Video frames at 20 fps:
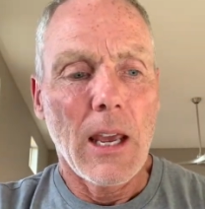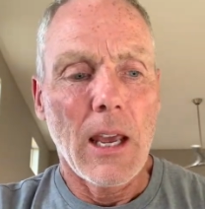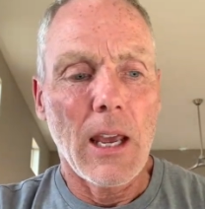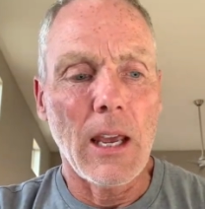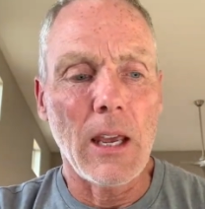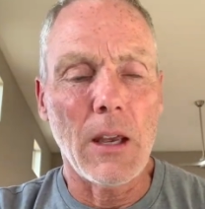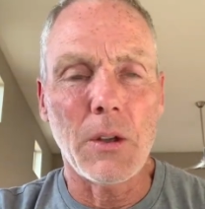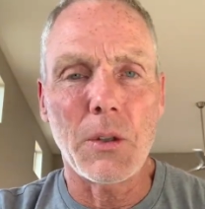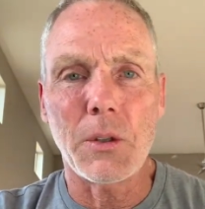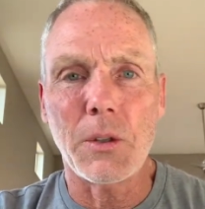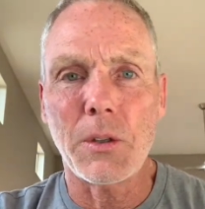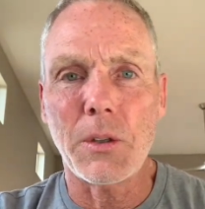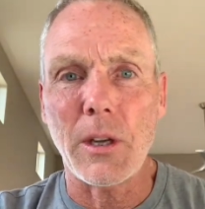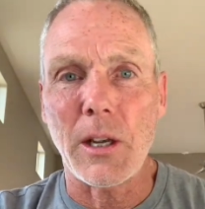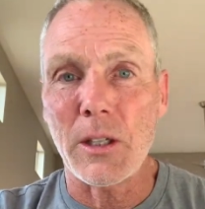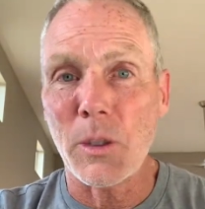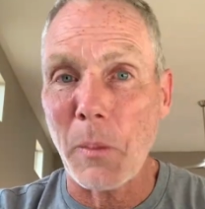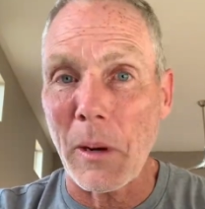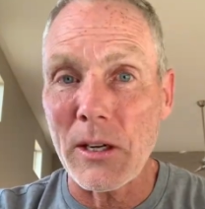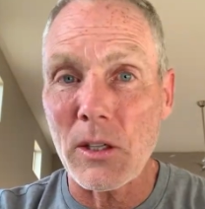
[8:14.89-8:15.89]
is
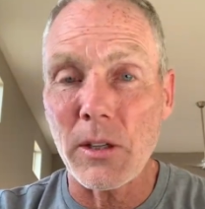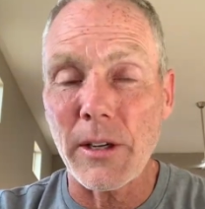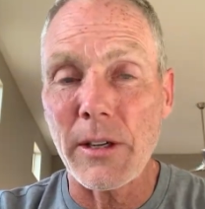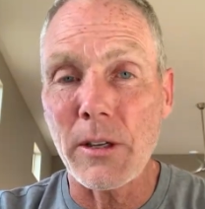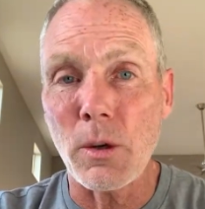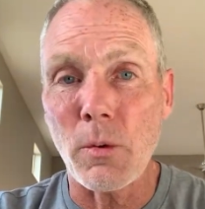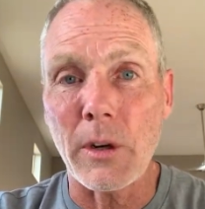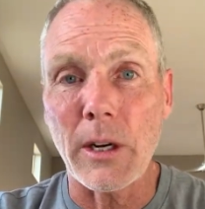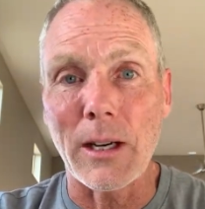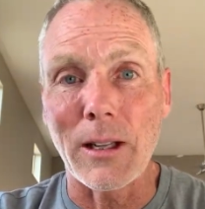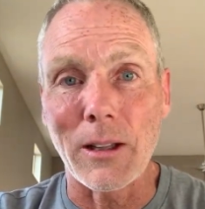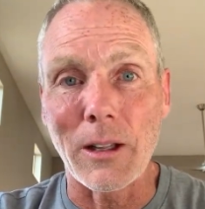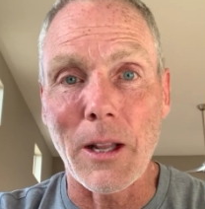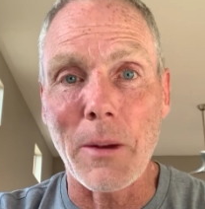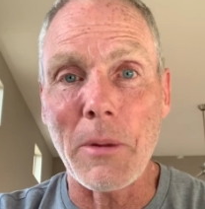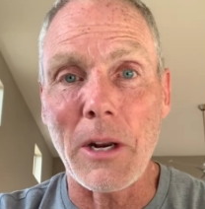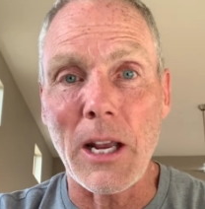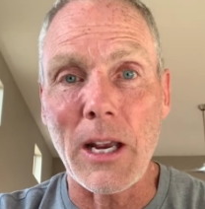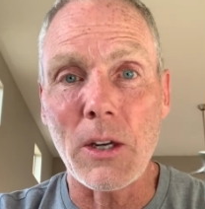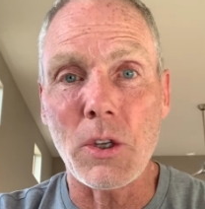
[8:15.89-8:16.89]
especially doing an
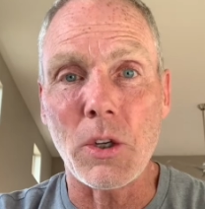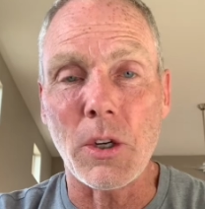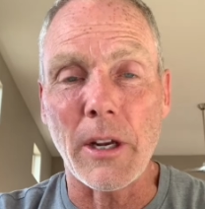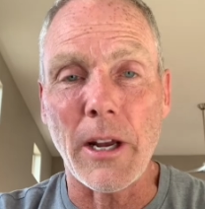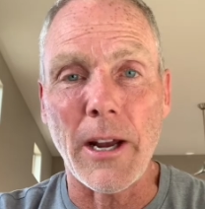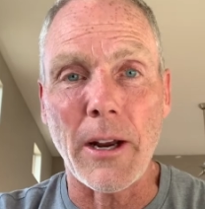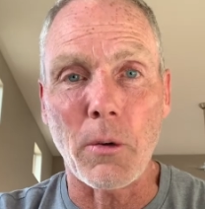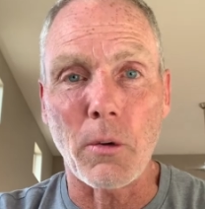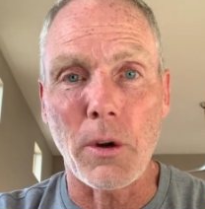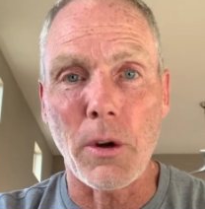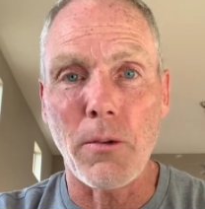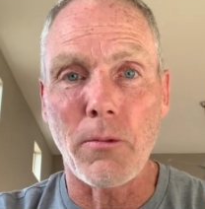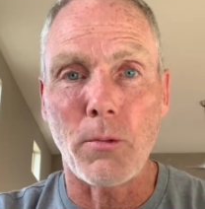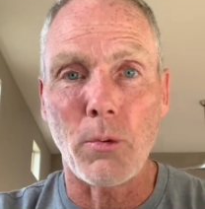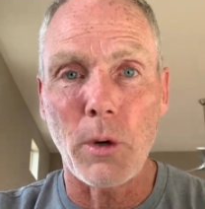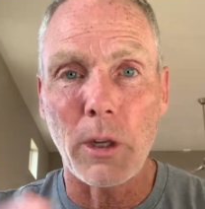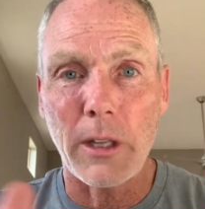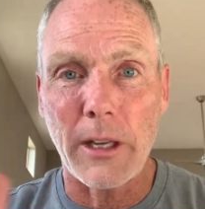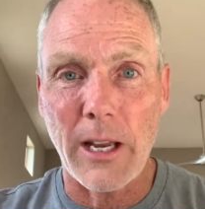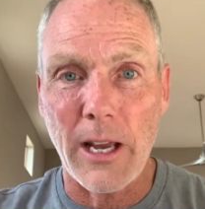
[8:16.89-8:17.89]
elimination diet where you've
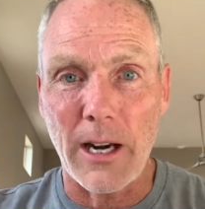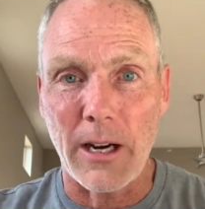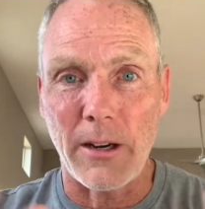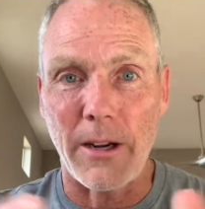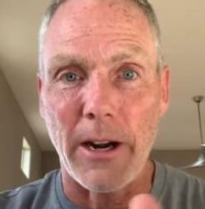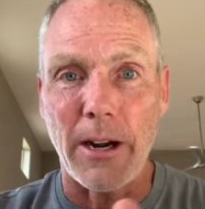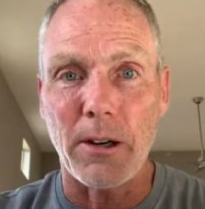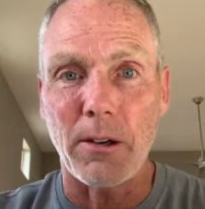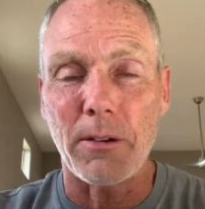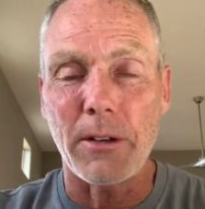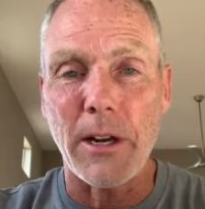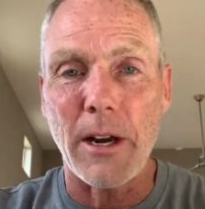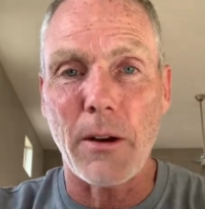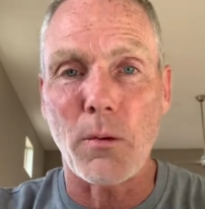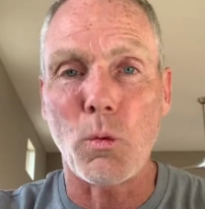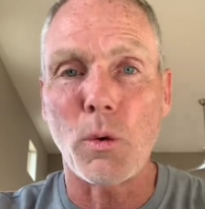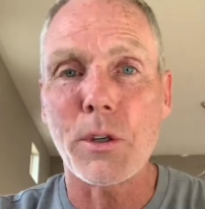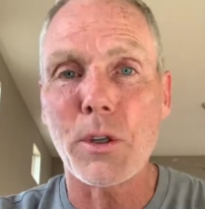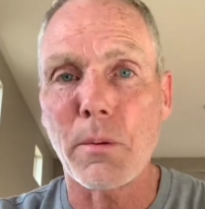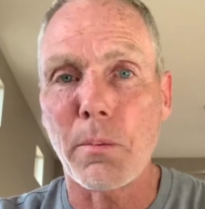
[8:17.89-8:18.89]
really kind of narrowed
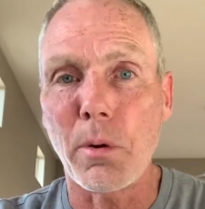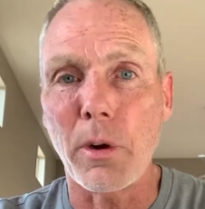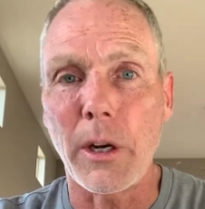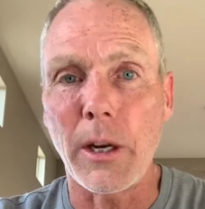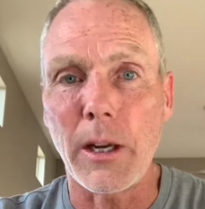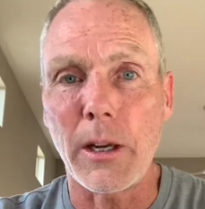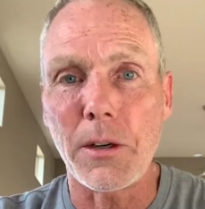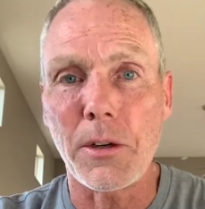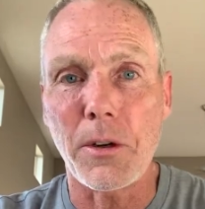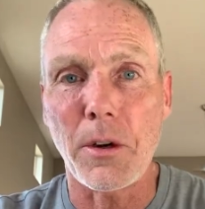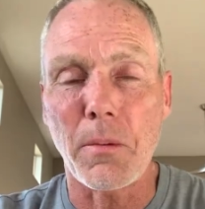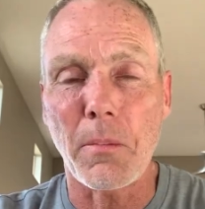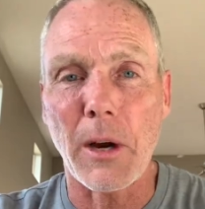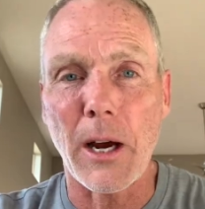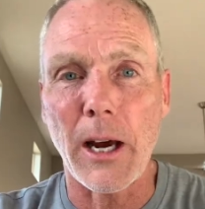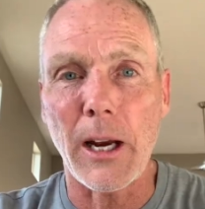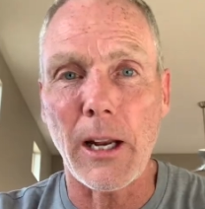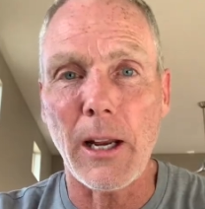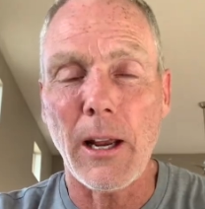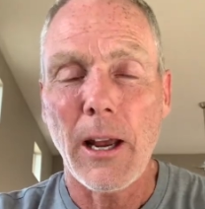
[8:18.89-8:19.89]
down what you're putting into your
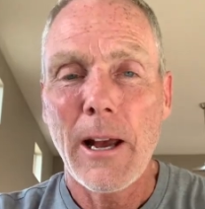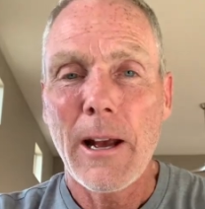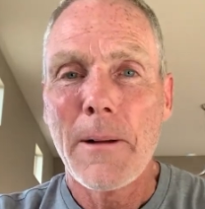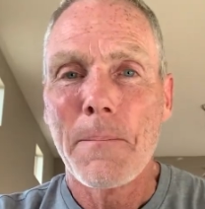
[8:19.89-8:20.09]
body.